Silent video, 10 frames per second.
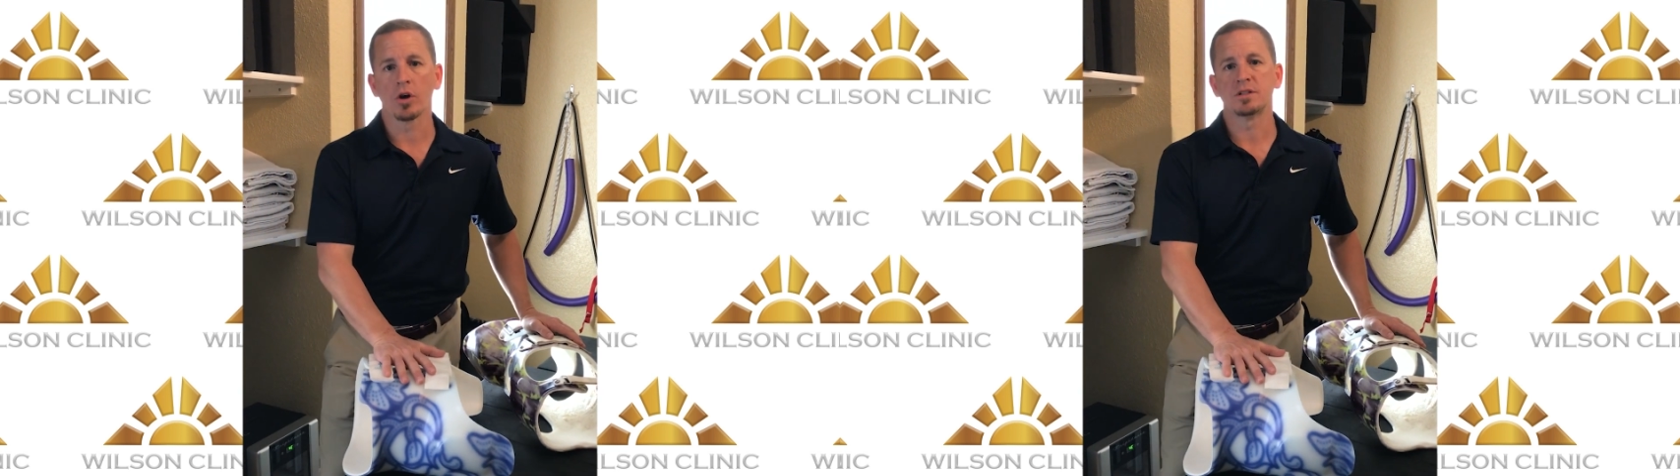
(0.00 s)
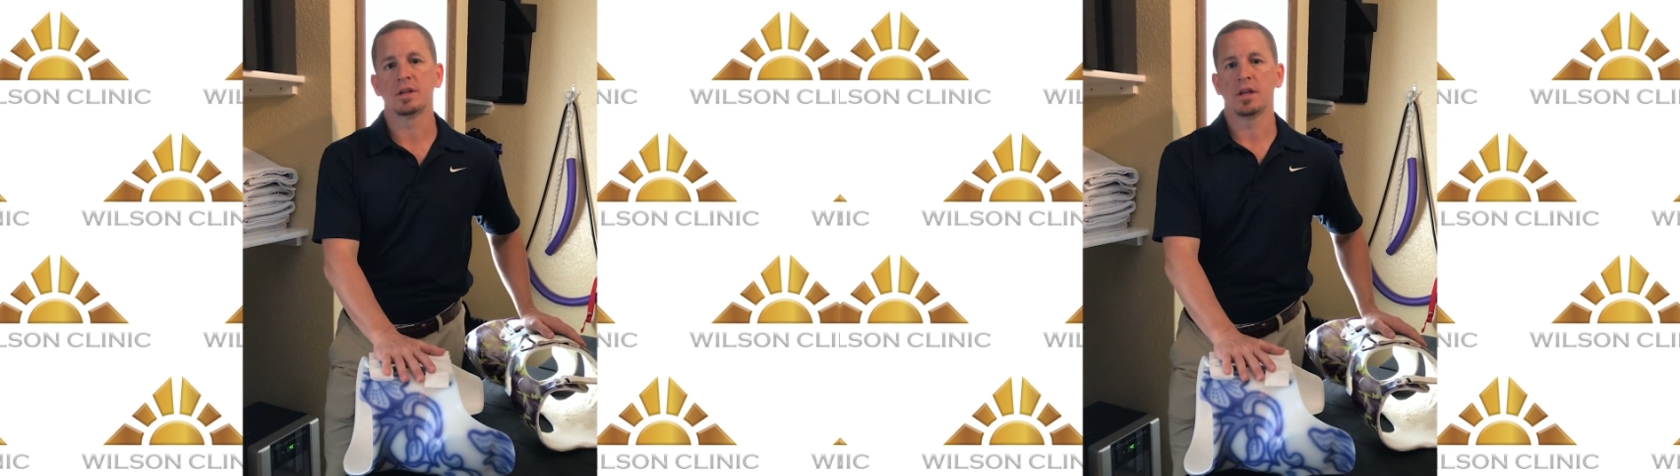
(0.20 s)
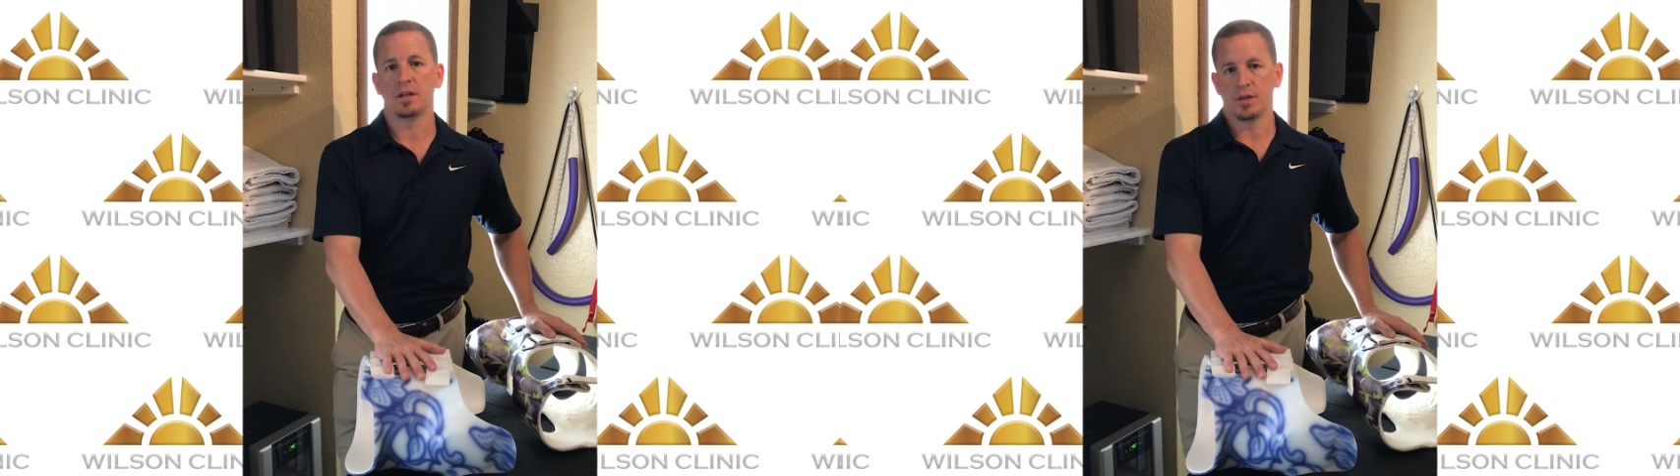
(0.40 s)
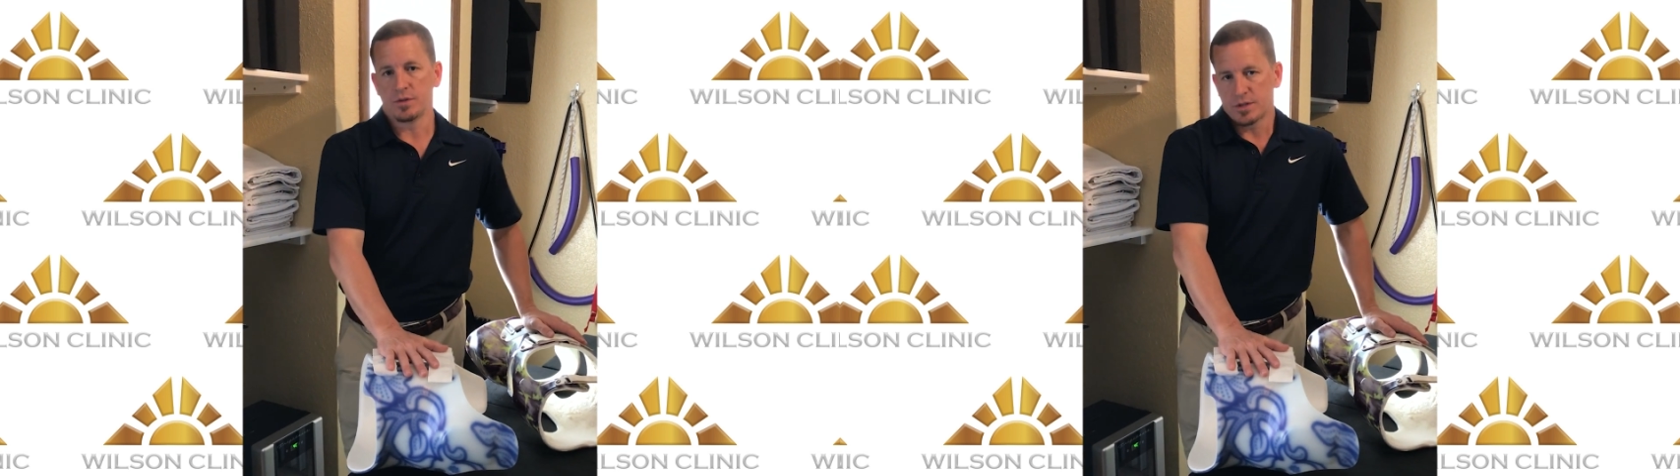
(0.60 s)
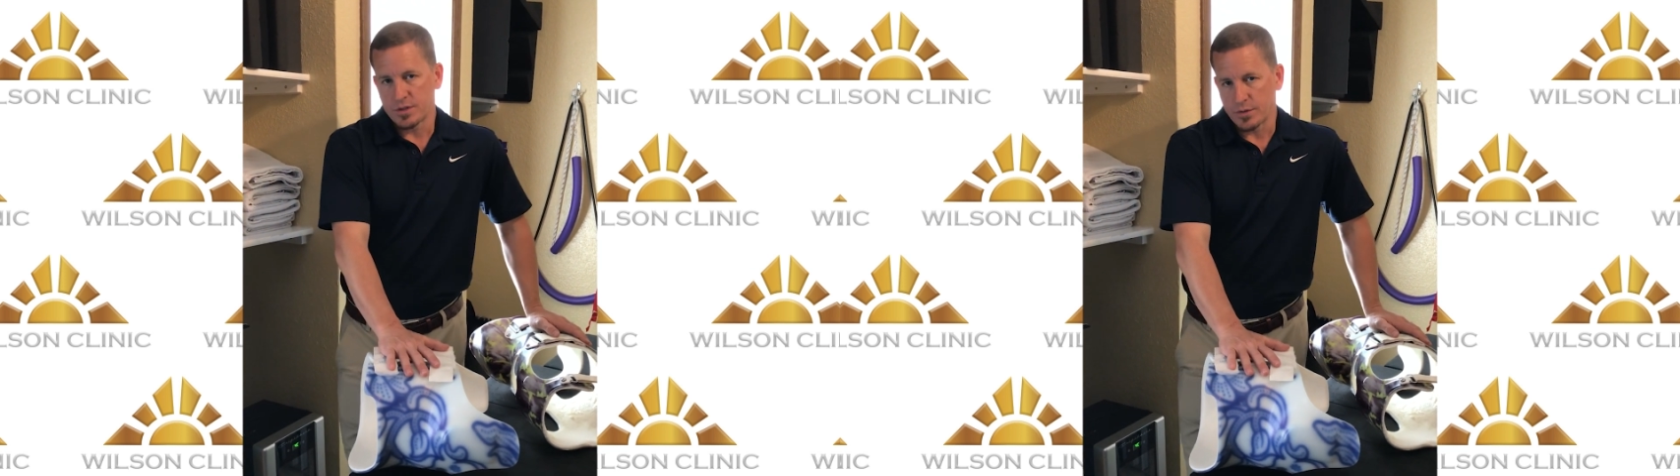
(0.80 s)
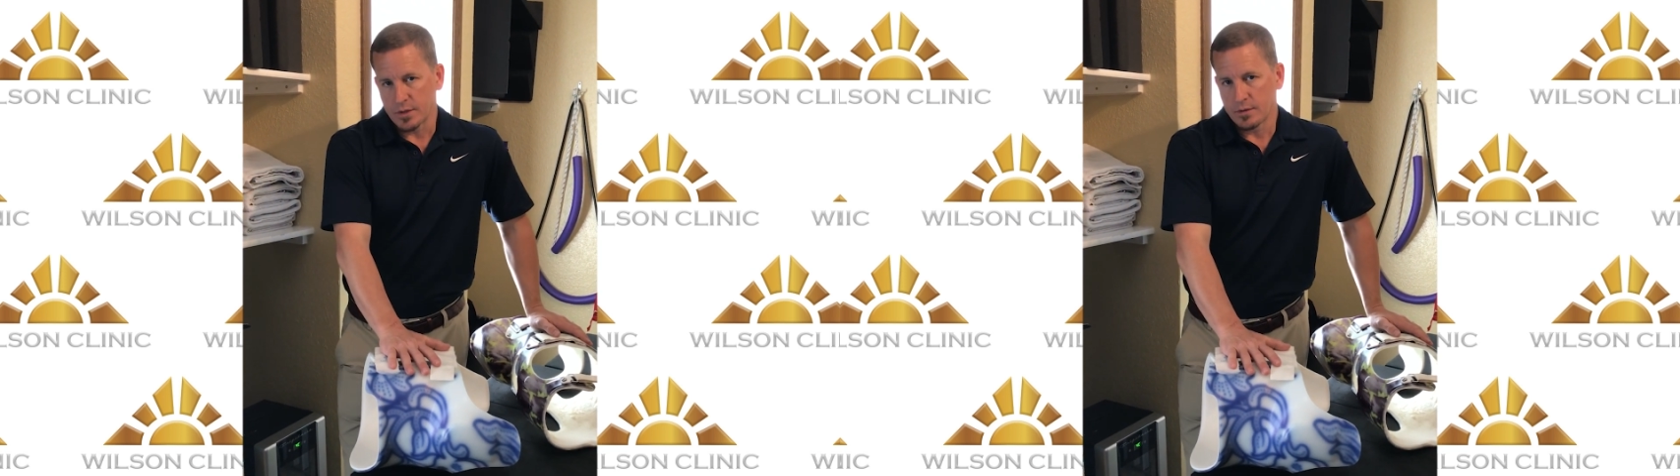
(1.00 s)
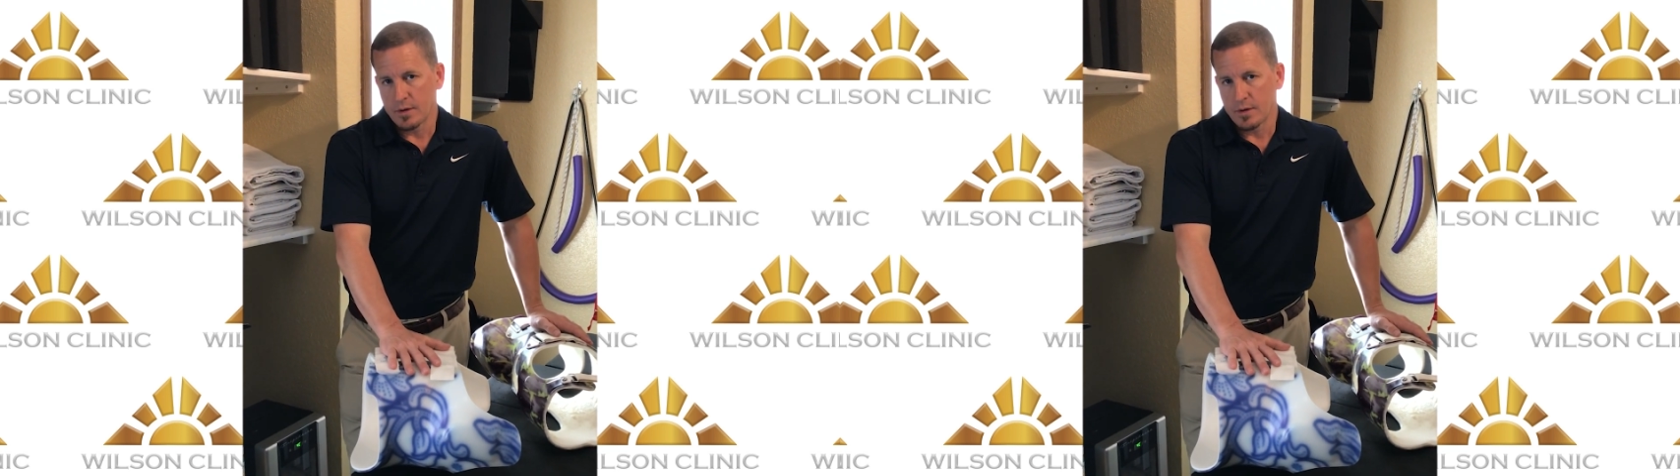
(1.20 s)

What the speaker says: to get used to it